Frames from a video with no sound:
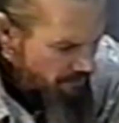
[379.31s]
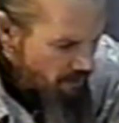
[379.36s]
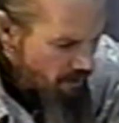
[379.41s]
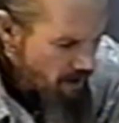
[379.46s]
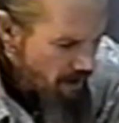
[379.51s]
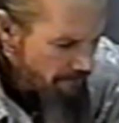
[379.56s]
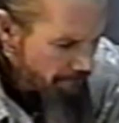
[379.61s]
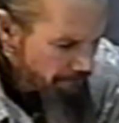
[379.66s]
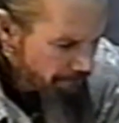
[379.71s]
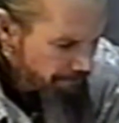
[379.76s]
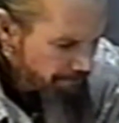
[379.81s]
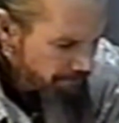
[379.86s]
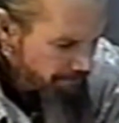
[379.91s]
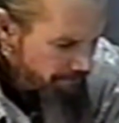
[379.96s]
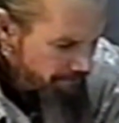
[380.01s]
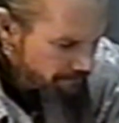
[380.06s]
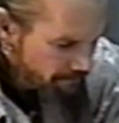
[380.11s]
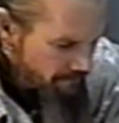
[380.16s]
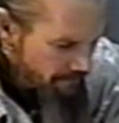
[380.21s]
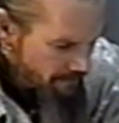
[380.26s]
Tom.
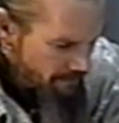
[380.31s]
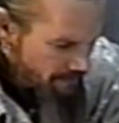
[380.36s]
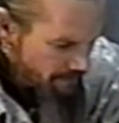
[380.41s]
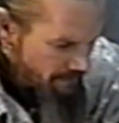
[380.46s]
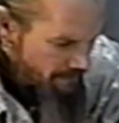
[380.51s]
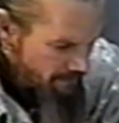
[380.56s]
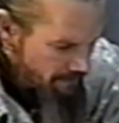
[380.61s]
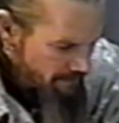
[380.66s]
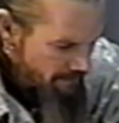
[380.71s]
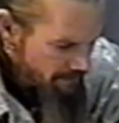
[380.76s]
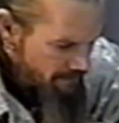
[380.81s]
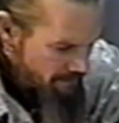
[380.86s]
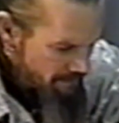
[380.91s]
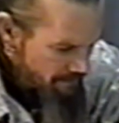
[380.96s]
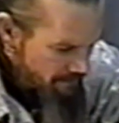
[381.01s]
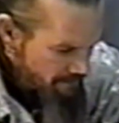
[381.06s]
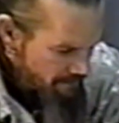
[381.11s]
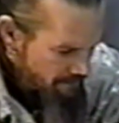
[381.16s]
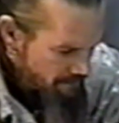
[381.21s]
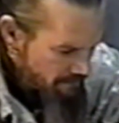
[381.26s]
Yeah, yeah.
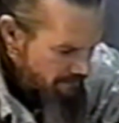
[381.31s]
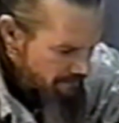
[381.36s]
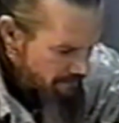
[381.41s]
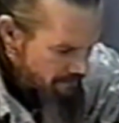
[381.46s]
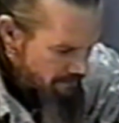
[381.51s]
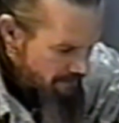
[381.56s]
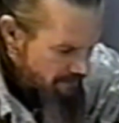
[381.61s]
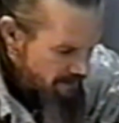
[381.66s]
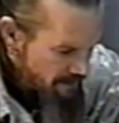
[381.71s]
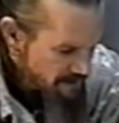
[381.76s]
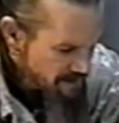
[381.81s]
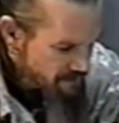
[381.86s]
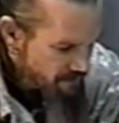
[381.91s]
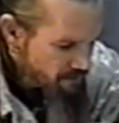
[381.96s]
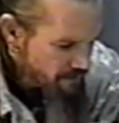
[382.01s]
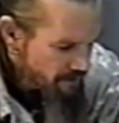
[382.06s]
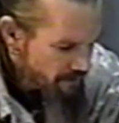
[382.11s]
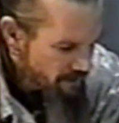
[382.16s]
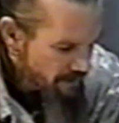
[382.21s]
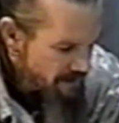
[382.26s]
What's the
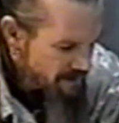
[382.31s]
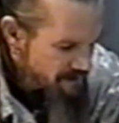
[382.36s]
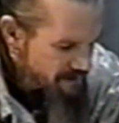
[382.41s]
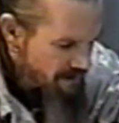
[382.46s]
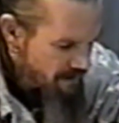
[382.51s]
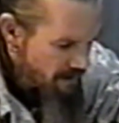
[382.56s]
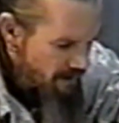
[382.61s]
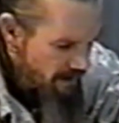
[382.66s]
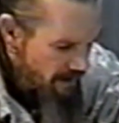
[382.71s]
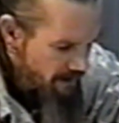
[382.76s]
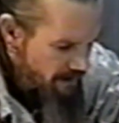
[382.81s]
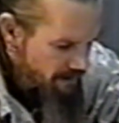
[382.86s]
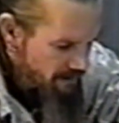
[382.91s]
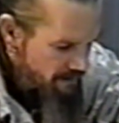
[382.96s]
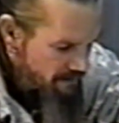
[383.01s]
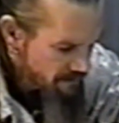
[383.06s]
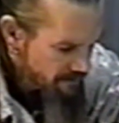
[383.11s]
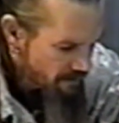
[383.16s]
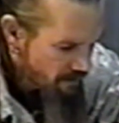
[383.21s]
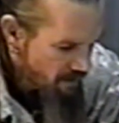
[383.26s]
He's a puzzle real piece, nice dude? guy,
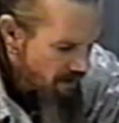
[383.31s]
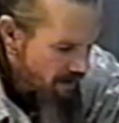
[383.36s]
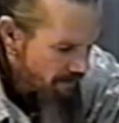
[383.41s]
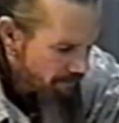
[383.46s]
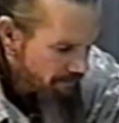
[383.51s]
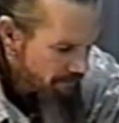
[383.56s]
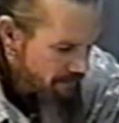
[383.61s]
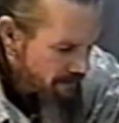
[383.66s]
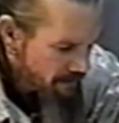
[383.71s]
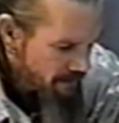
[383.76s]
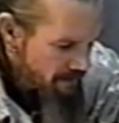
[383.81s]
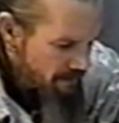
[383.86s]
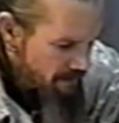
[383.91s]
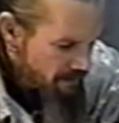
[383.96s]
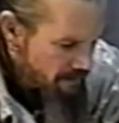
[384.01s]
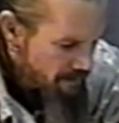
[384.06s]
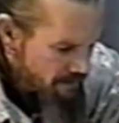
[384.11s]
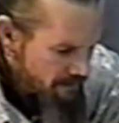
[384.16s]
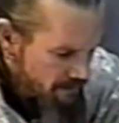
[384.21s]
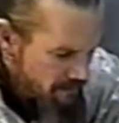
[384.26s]
Tom.
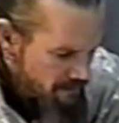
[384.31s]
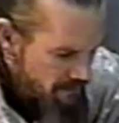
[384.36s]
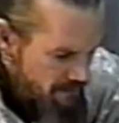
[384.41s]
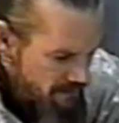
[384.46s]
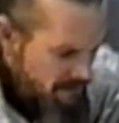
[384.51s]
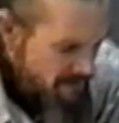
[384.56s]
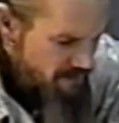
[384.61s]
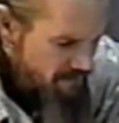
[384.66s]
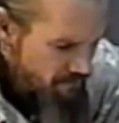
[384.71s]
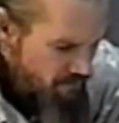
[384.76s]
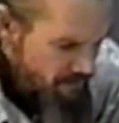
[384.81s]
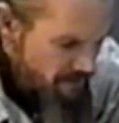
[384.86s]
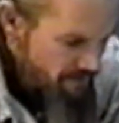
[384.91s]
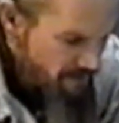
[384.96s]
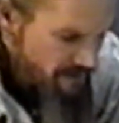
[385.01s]
He's a real